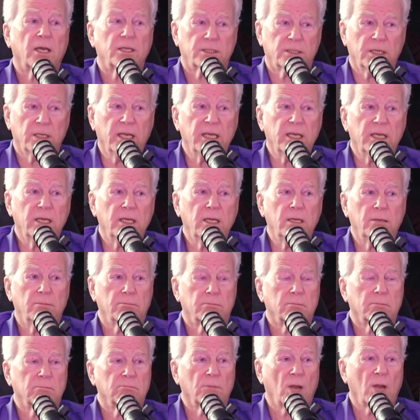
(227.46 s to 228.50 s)
D,
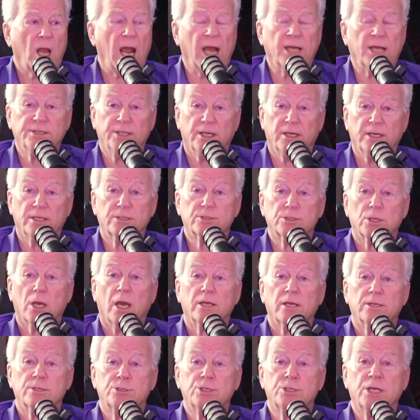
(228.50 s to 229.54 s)
and then it's
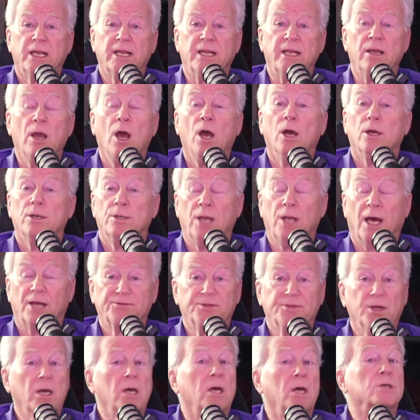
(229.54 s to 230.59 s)
G. Not
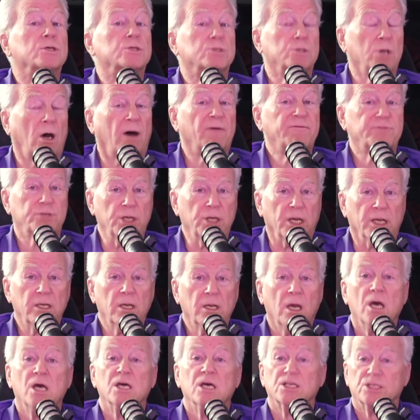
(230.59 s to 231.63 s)
the soft G,
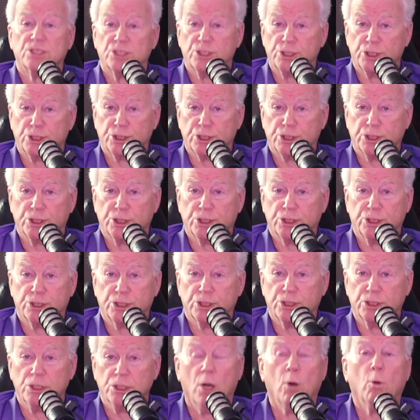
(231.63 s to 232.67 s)

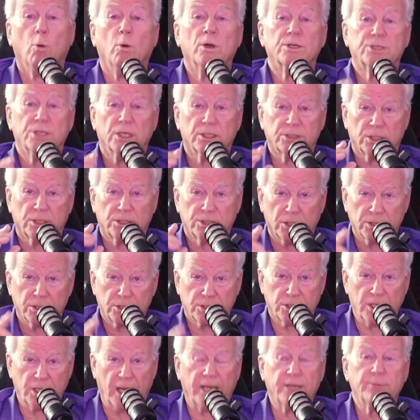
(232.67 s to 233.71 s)
G, which is a
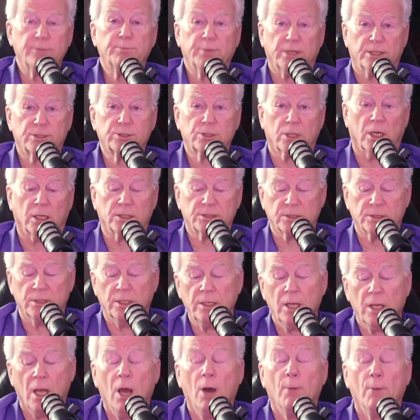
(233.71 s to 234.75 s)
sustained pitch consonant,
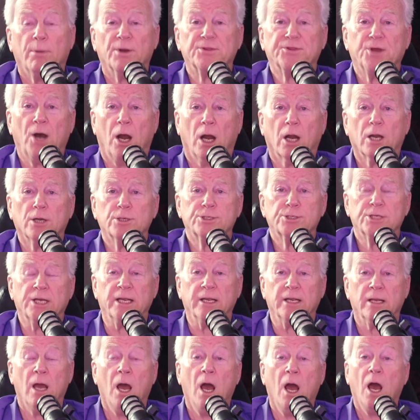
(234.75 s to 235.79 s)
but the hard
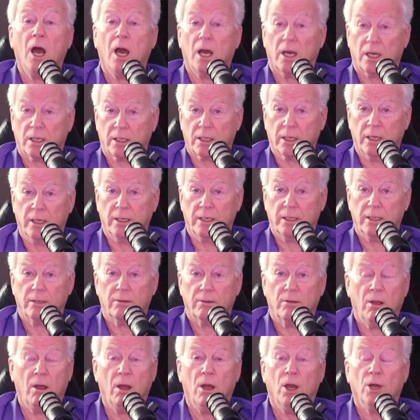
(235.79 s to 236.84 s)
G. The,
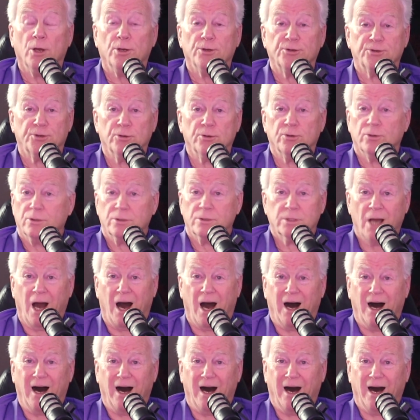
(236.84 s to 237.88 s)
to
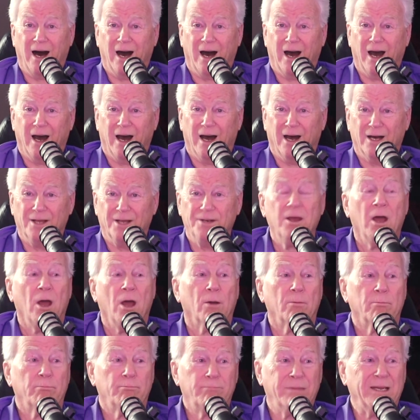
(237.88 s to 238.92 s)
God
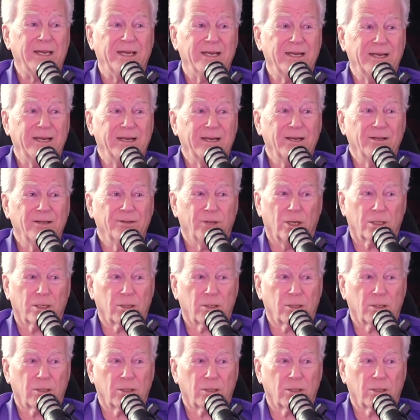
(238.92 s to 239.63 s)
be the